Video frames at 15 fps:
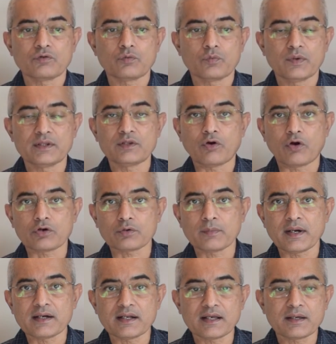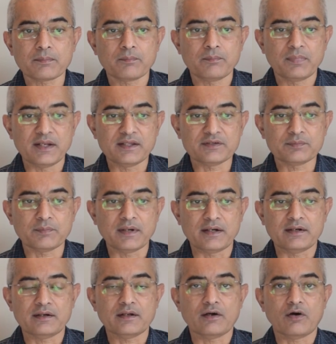with automatic placement